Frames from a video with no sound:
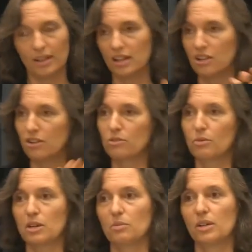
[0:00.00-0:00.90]
and here's
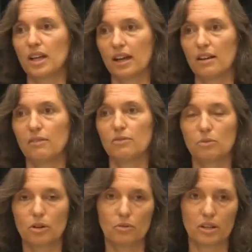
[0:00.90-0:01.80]
what you would get if
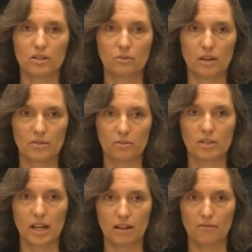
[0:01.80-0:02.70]
you agree to
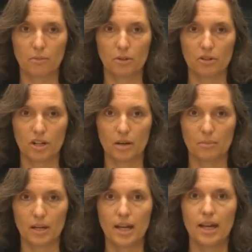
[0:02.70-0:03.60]
resign from your job.